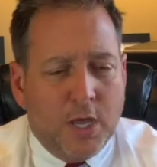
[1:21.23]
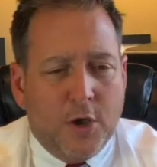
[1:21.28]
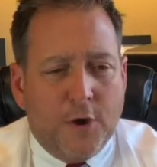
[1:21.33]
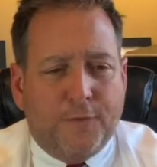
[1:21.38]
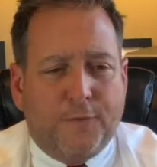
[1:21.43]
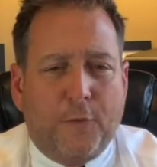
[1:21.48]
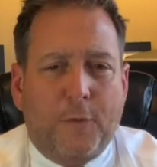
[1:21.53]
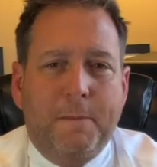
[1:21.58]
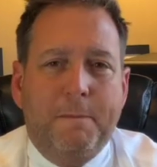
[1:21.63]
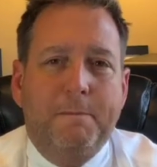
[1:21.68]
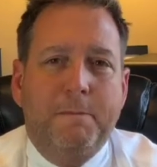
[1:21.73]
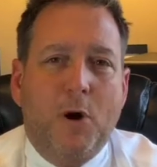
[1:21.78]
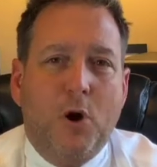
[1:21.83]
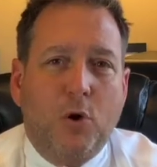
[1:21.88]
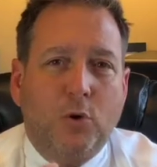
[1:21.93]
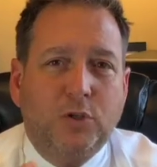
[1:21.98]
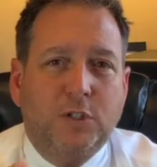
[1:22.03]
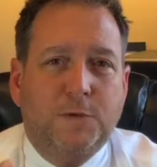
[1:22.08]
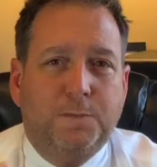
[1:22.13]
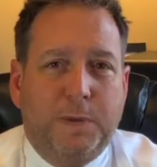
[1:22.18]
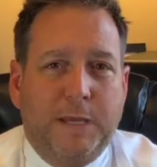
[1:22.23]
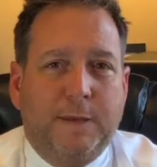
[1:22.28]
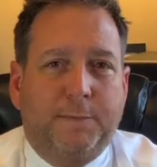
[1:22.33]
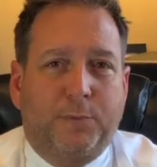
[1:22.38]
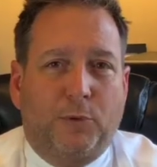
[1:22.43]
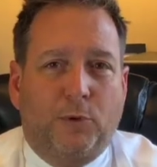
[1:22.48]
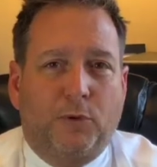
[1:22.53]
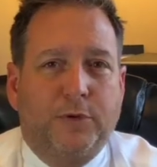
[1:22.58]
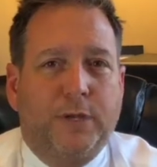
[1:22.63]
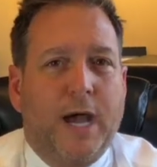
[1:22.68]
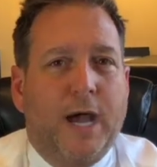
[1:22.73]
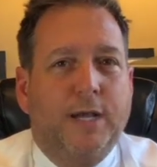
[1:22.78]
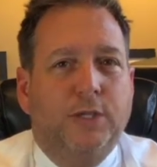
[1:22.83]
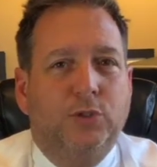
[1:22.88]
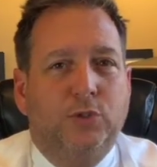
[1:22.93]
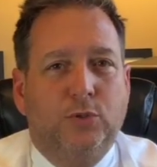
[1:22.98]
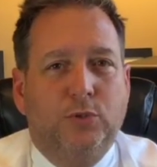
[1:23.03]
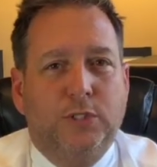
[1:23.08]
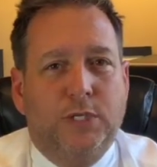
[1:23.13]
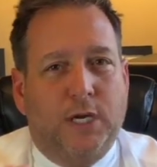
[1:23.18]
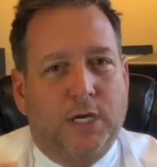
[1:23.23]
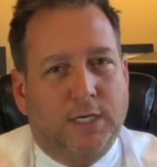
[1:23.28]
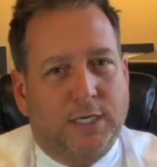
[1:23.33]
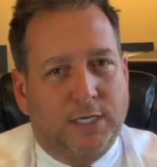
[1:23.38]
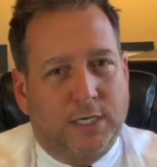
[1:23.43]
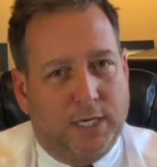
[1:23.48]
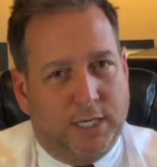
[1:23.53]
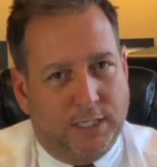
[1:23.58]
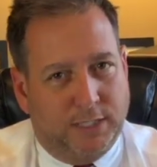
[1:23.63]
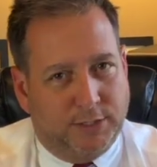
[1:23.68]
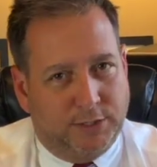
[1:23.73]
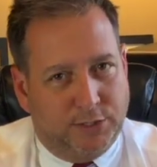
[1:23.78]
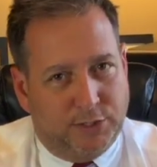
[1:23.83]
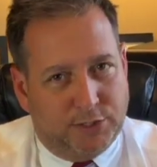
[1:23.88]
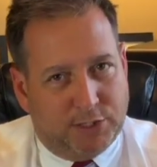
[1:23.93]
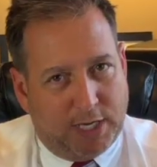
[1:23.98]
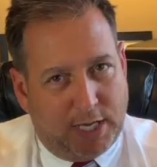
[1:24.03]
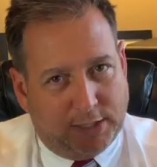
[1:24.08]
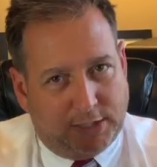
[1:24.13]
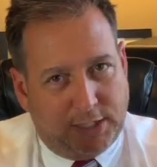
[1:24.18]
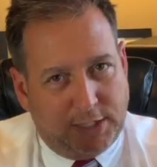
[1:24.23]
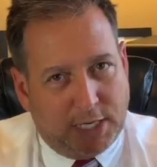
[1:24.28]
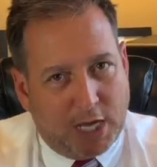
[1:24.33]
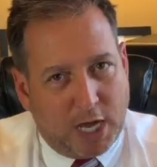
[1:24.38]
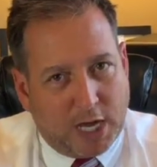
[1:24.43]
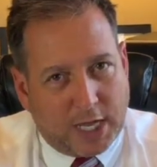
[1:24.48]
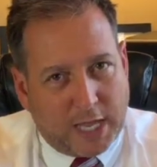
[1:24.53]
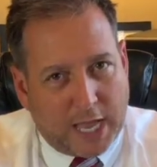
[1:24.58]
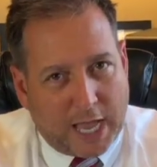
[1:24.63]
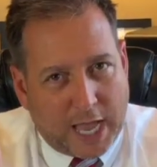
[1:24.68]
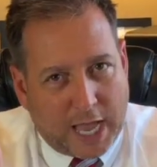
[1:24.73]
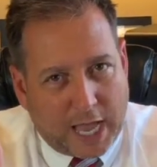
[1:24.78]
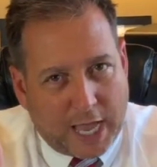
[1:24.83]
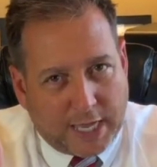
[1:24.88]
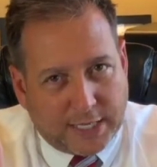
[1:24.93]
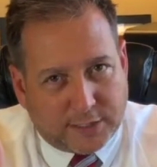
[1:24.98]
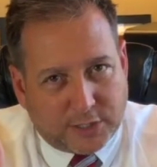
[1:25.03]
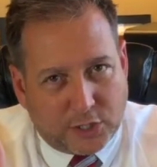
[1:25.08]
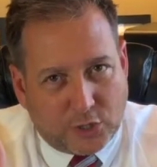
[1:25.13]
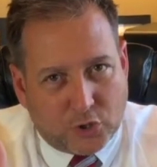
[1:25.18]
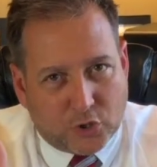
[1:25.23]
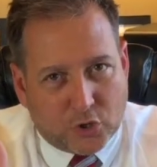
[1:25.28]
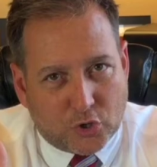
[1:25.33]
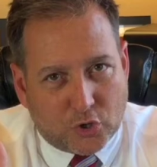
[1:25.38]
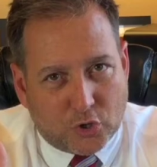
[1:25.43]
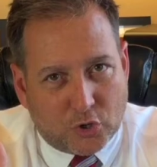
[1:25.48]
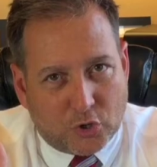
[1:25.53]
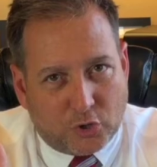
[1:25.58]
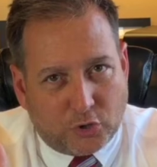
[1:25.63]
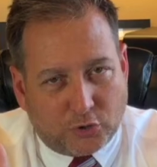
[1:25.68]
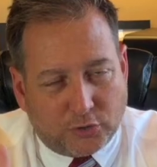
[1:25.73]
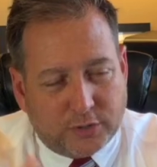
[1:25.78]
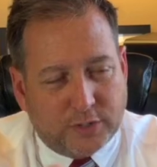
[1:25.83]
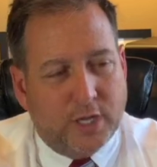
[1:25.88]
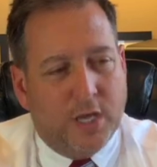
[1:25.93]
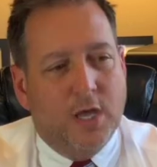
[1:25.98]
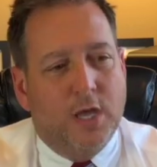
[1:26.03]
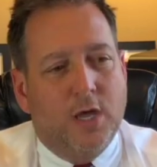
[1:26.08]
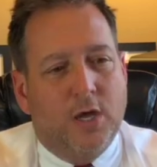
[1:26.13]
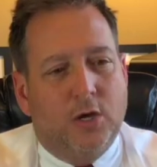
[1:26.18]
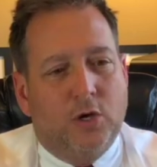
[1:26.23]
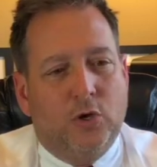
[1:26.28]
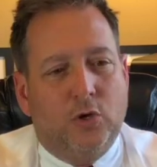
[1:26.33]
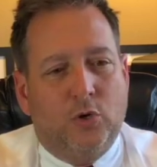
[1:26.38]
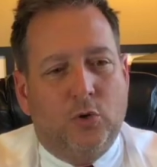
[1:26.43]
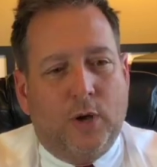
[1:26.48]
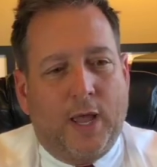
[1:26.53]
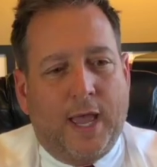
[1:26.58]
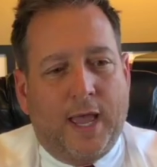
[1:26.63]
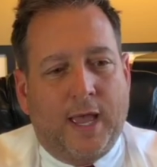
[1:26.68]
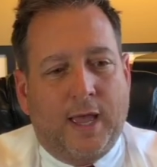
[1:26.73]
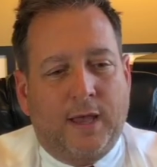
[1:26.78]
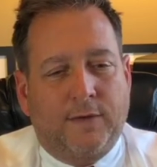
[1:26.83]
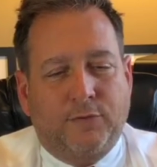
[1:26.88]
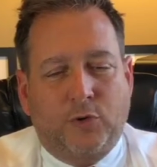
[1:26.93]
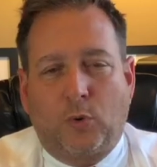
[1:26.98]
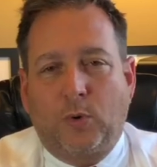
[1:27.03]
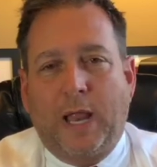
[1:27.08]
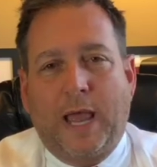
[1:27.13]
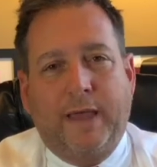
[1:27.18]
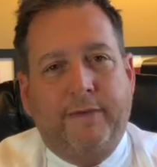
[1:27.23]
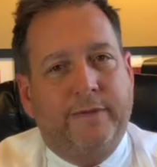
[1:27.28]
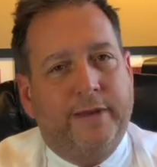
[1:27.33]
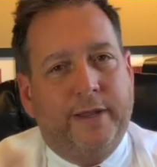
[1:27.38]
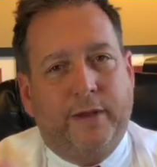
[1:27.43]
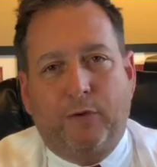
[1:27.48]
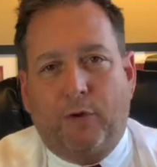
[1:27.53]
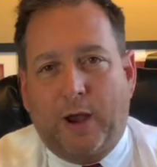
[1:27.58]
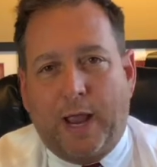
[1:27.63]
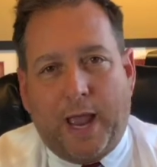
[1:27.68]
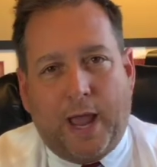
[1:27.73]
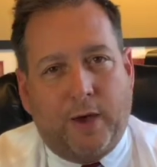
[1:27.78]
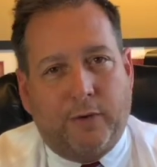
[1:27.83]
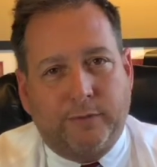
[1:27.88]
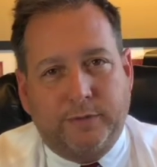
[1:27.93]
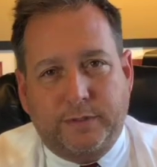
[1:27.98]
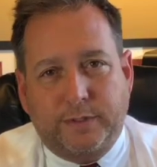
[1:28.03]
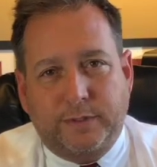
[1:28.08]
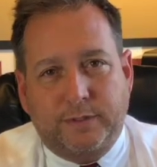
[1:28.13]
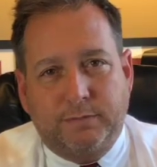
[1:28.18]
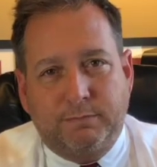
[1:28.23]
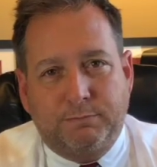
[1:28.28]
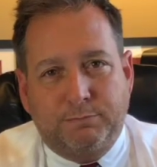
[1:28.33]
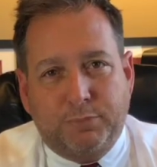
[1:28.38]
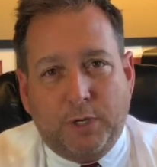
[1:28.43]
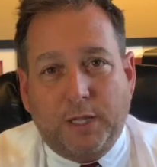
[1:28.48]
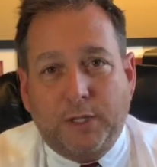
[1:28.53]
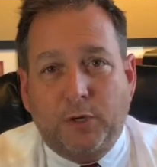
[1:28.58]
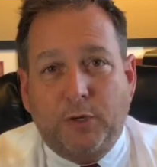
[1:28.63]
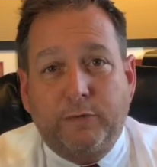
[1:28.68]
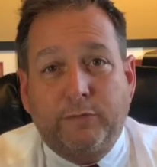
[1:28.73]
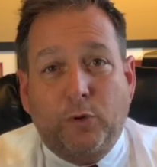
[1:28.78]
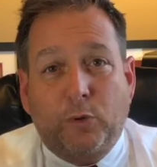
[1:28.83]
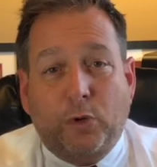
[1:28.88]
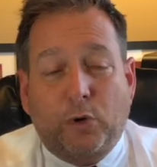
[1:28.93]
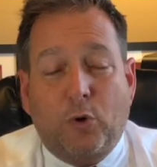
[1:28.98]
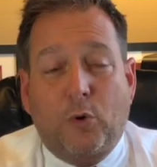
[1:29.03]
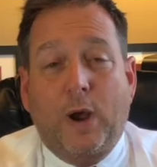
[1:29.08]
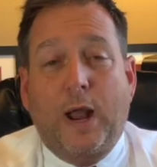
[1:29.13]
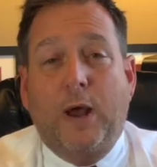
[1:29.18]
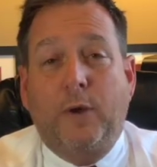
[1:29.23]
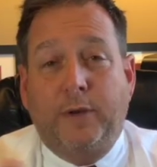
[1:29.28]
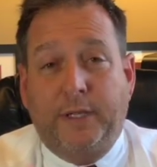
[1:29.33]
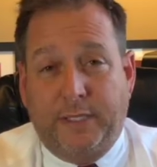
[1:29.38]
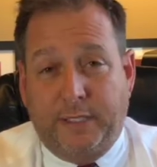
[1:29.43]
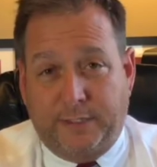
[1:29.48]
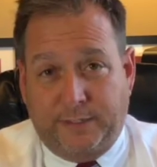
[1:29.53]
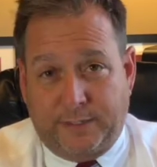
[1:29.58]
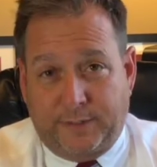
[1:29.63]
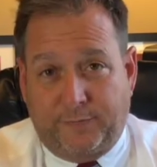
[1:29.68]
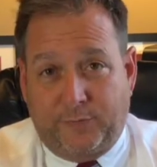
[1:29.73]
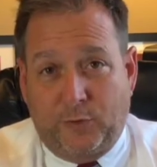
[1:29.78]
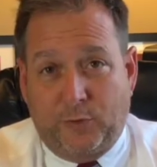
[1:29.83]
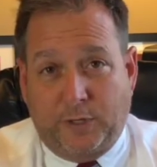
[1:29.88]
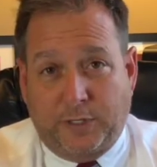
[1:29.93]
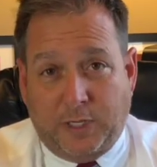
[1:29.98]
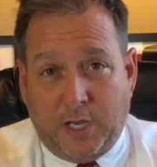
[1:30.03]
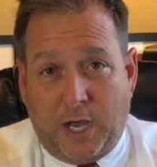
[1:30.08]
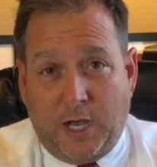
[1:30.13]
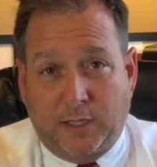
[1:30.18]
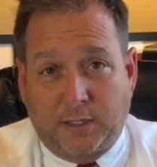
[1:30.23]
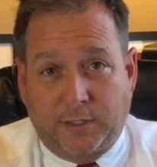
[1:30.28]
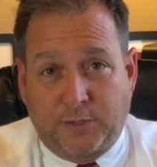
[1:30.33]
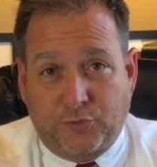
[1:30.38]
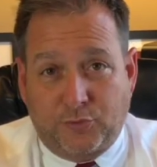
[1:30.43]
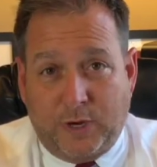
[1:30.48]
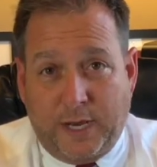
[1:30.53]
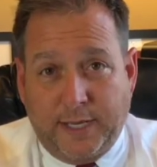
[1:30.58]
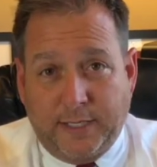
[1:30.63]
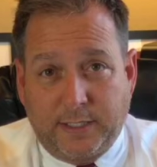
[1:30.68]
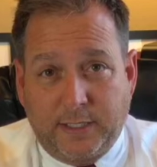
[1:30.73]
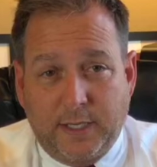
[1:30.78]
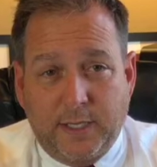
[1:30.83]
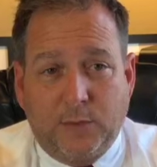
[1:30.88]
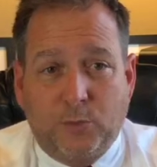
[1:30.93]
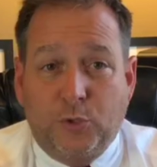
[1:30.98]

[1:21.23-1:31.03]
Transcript: For most people, not you young guns, not the young guys and girls who don't have any crowns, probably don't even know what a crown is if you're in college, right?